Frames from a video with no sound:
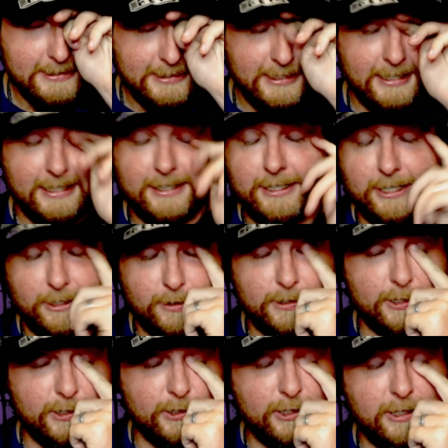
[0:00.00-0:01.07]
Uh, you know,
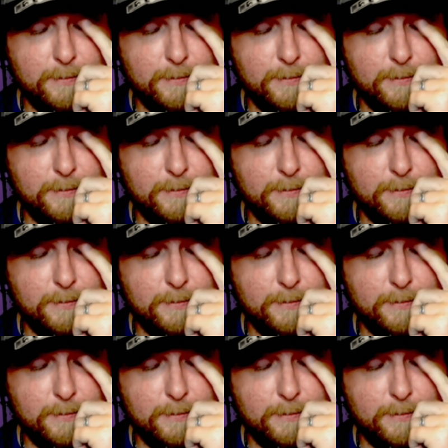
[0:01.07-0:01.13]
clearly